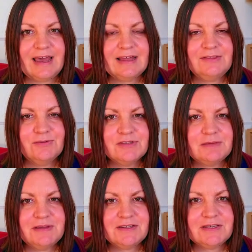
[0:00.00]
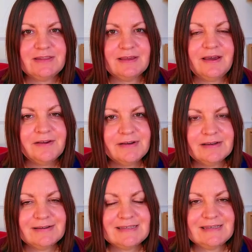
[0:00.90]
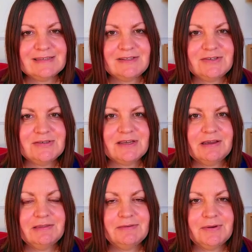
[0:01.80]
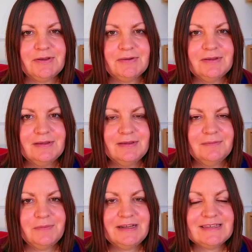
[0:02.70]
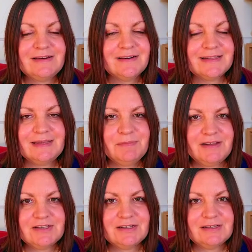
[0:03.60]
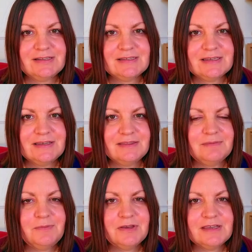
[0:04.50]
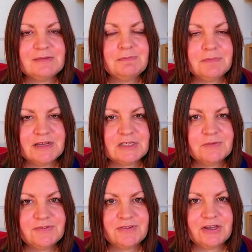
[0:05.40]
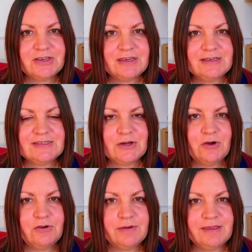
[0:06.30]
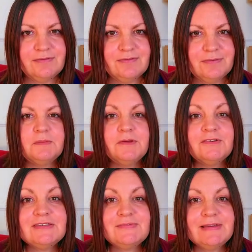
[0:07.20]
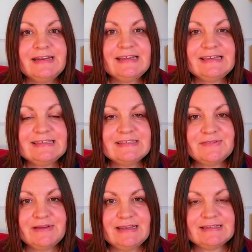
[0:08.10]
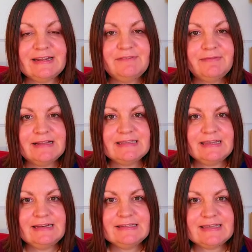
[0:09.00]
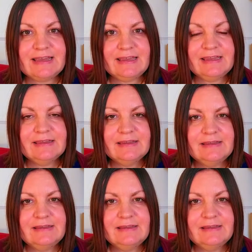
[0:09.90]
and not to mention the current hard season she was going through. But it's hardly mentioned. The book is much more focused on grief. The book was really easy to read and I read it in a day.